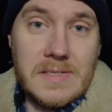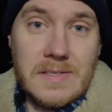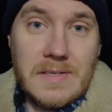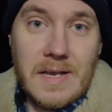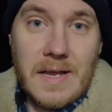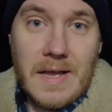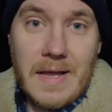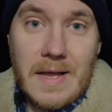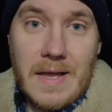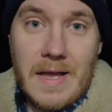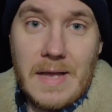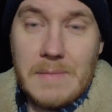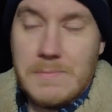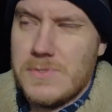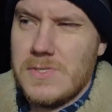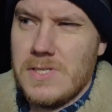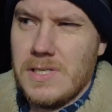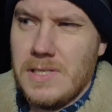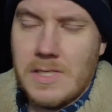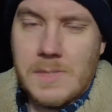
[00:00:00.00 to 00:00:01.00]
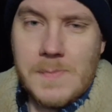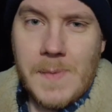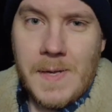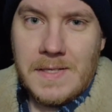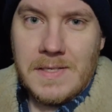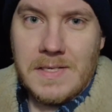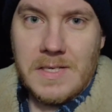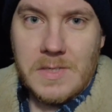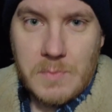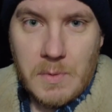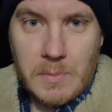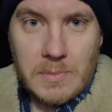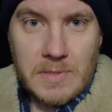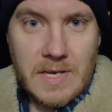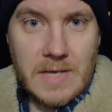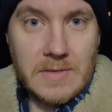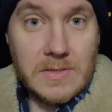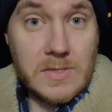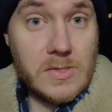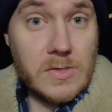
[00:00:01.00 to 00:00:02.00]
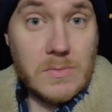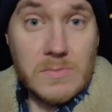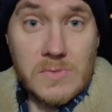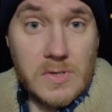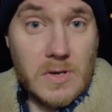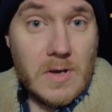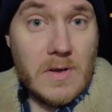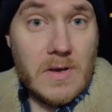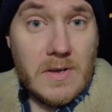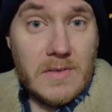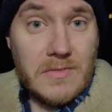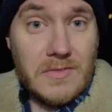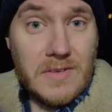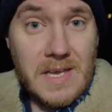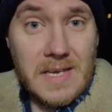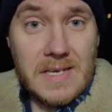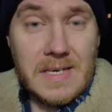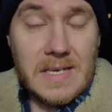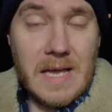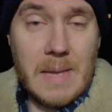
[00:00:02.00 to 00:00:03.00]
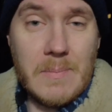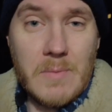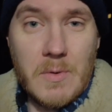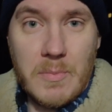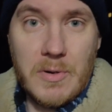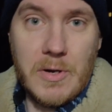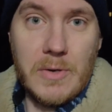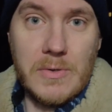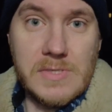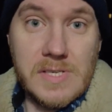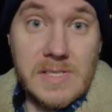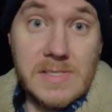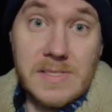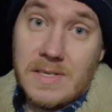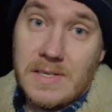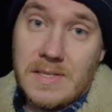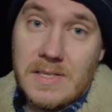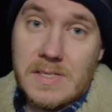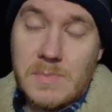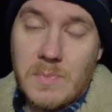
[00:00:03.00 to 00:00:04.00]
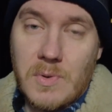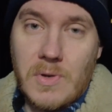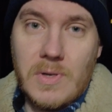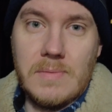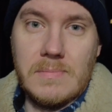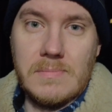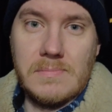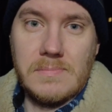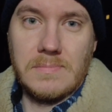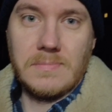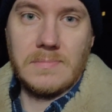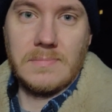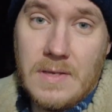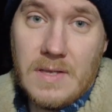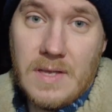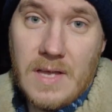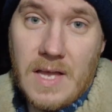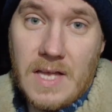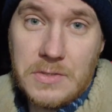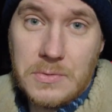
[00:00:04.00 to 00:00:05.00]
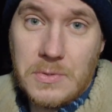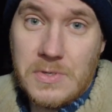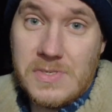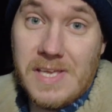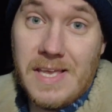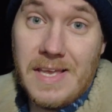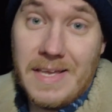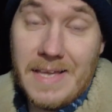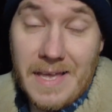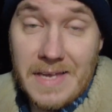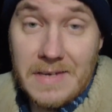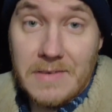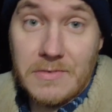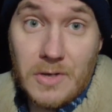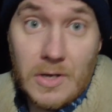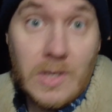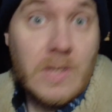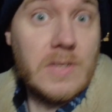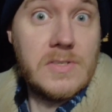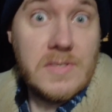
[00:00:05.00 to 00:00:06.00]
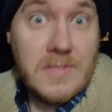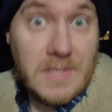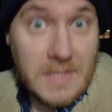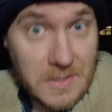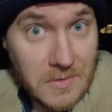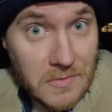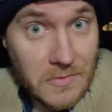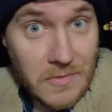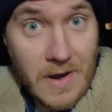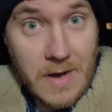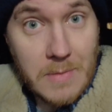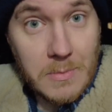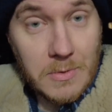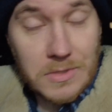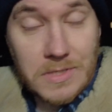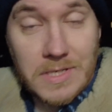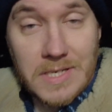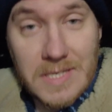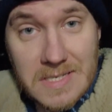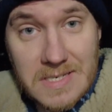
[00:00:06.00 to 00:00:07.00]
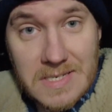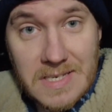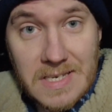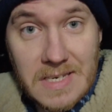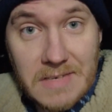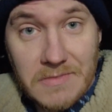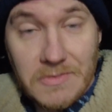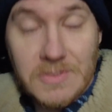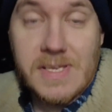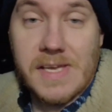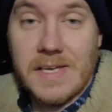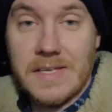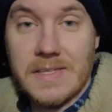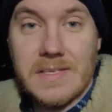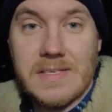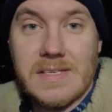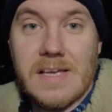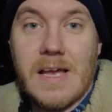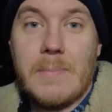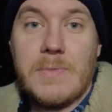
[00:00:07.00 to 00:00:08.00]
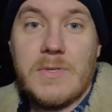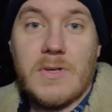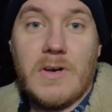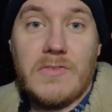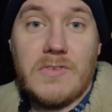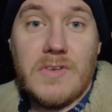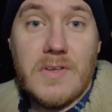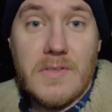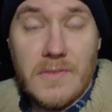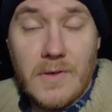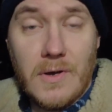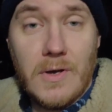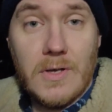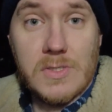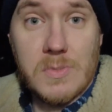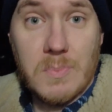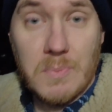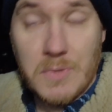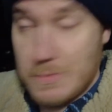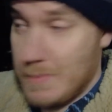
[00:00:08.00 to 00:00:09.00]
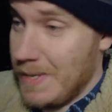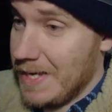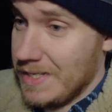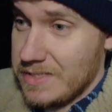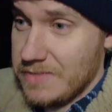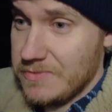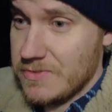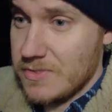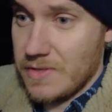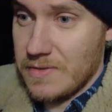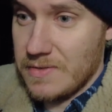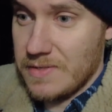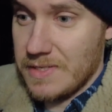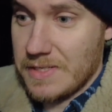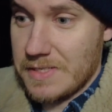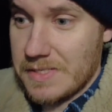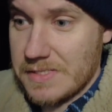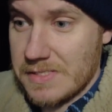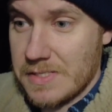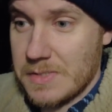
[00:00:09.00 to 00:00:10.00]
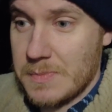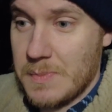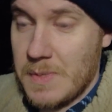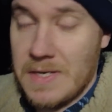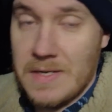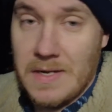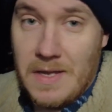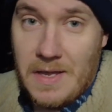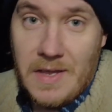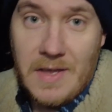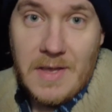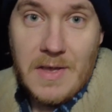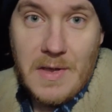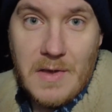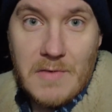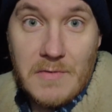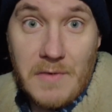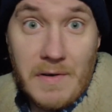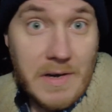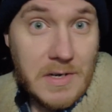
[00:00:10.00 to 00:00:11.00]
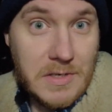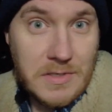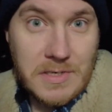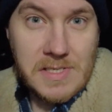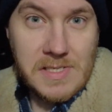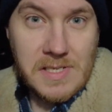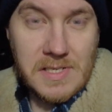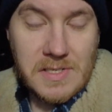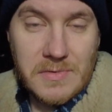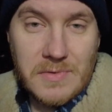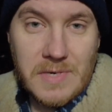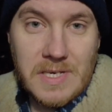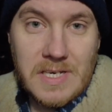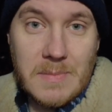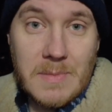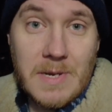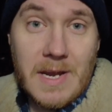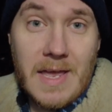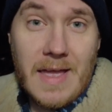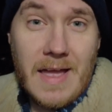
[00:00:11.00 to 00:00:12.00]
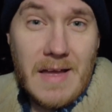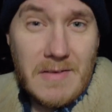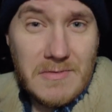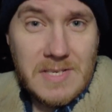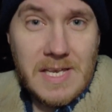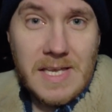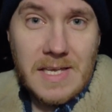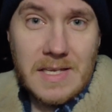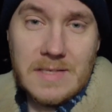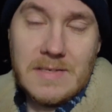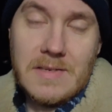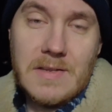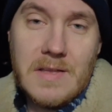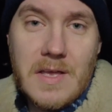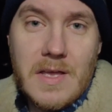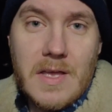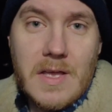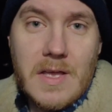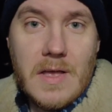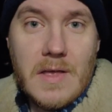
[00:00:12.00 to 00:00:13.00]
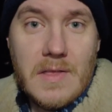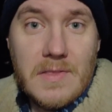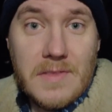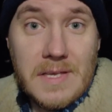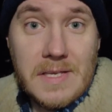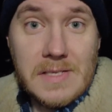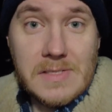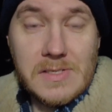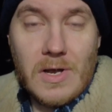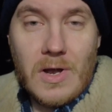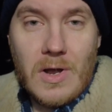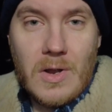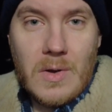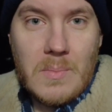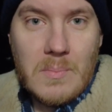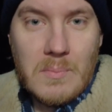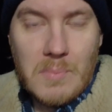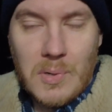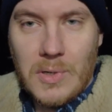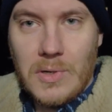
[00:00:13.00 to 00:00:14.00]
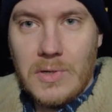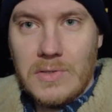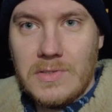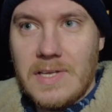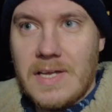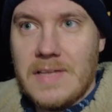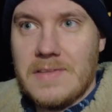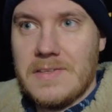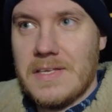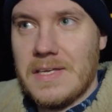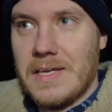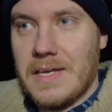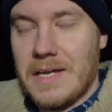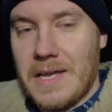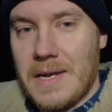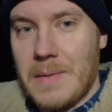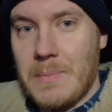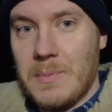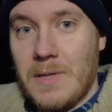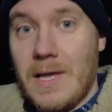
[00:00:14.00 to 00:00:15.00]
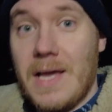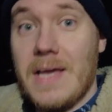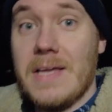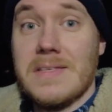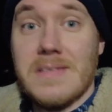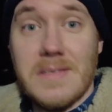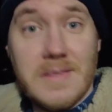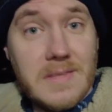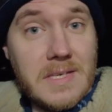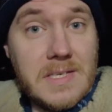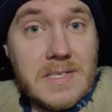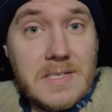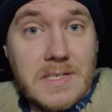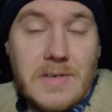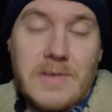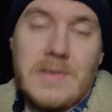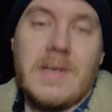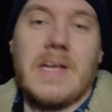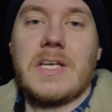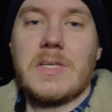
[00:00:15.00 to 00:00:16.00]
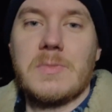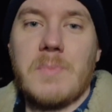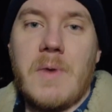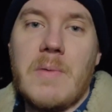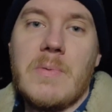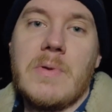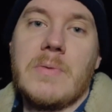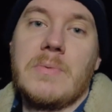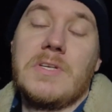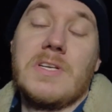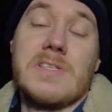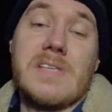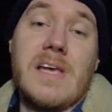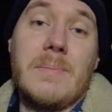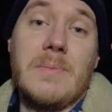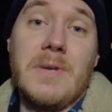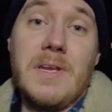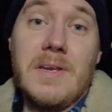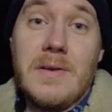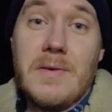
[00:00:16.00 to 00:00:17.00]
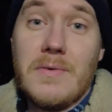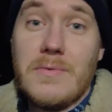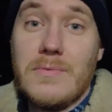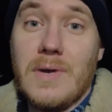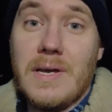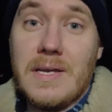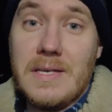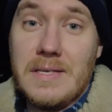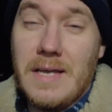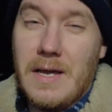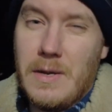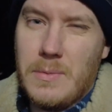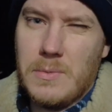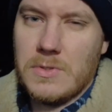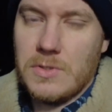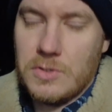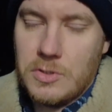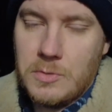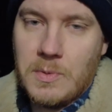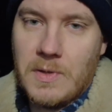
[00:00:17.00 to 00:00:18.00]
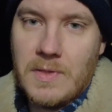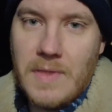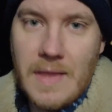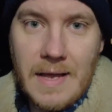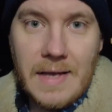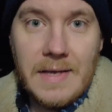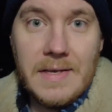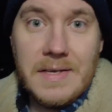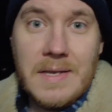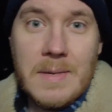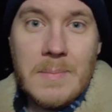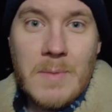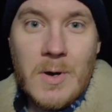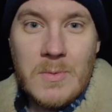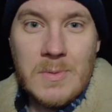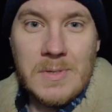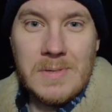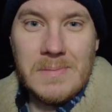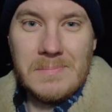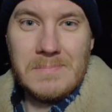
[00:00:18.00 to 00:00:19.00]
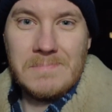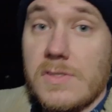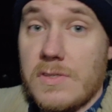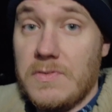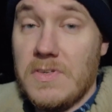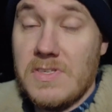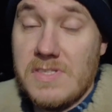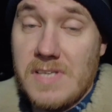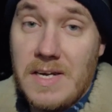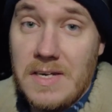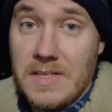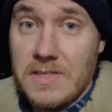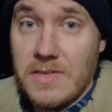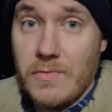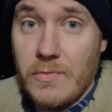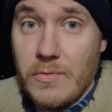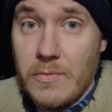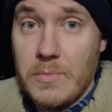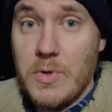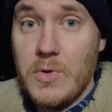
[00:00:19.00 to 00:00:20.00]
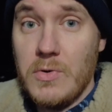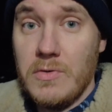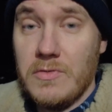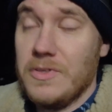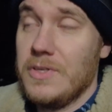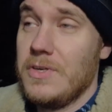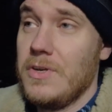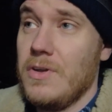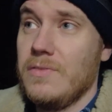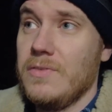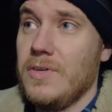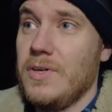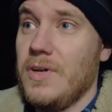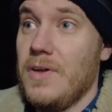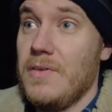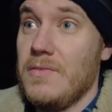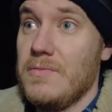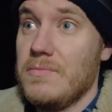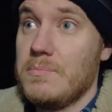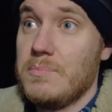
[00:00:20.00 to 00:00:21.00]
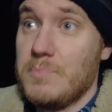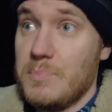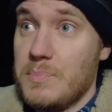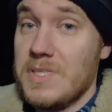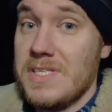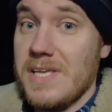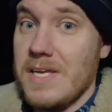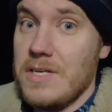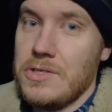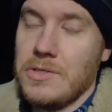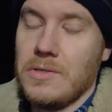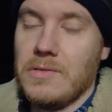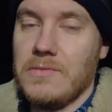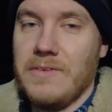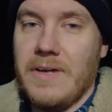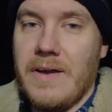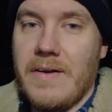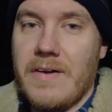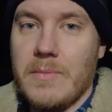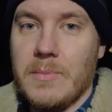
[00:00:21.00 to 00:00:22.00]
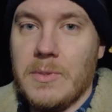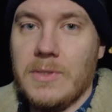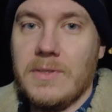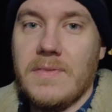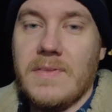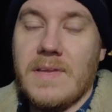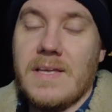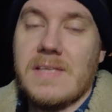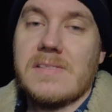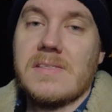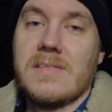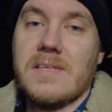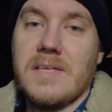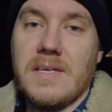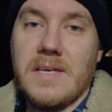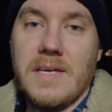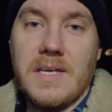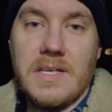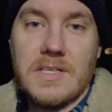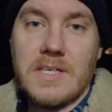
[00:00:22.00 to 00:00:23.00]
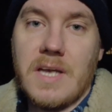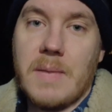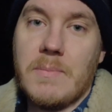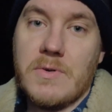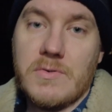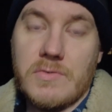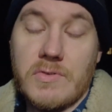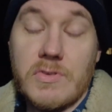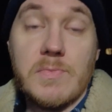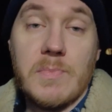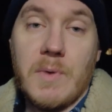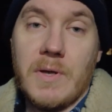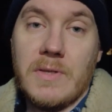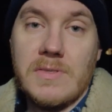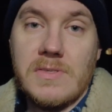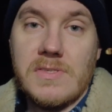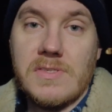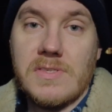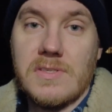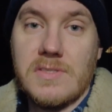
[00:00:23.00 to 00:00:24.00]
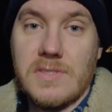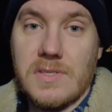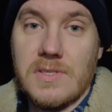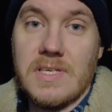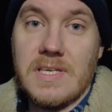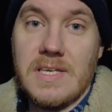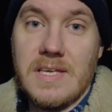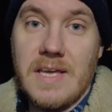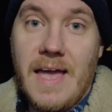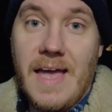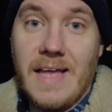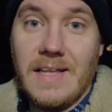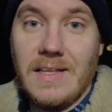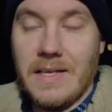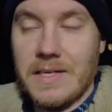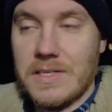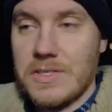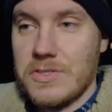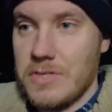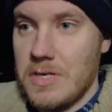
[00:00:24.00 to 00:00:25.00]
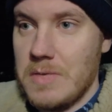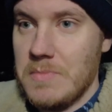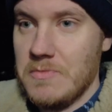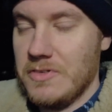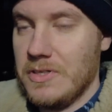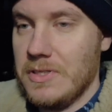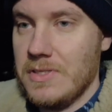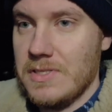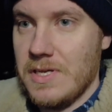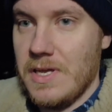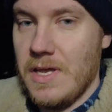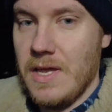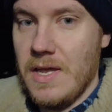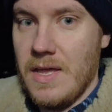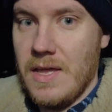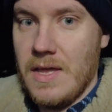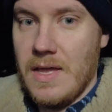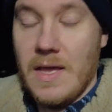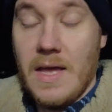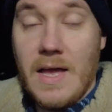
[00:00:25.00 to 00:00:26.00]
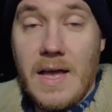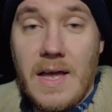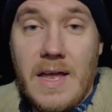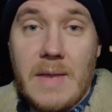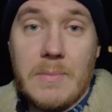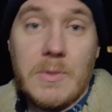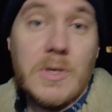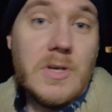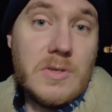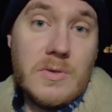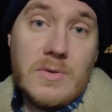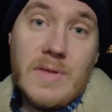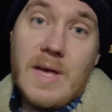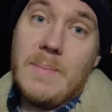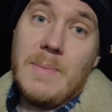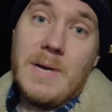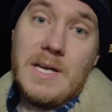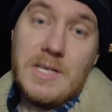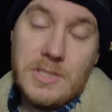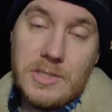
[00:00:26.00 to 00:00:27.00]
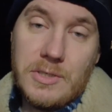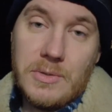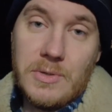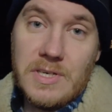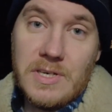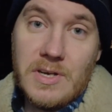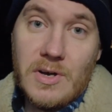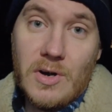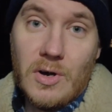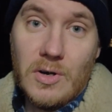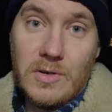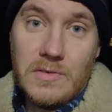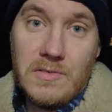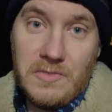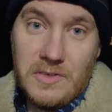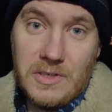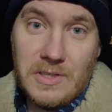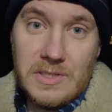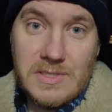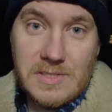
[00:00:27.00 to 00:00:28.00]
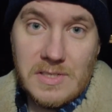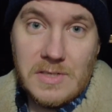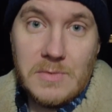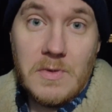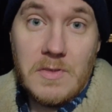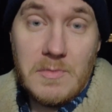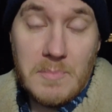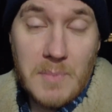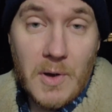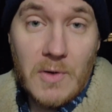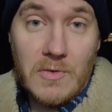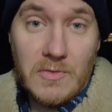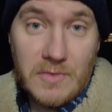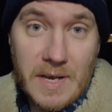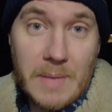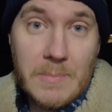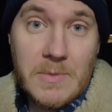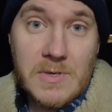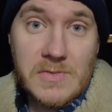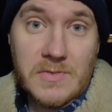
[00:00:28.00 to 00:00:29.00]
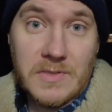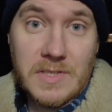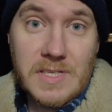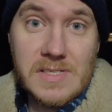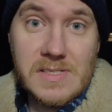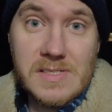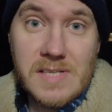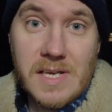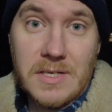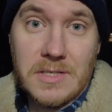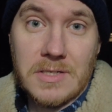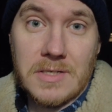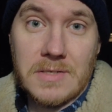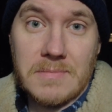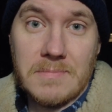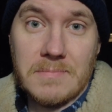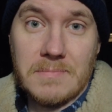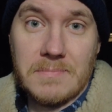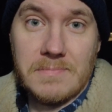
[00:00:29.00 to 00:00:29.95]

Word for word: I, I'm still expecting it's probably down to some sort of in-camera processing at this point. I just want to say again, of course, thank you very much indeed for taking the time to offer your thoughts and perspectives on things. It's been uh, very interesting to read them, and I have taken things on board that I think I can apply to this current experiment which is happening right now. We'll touch upon that in a moment. So I've decided to remove another potential variable, and that's the each camera's response to the L-Extreme filter, and I'm going to do that by shooting unfiltered with both cameras for this session.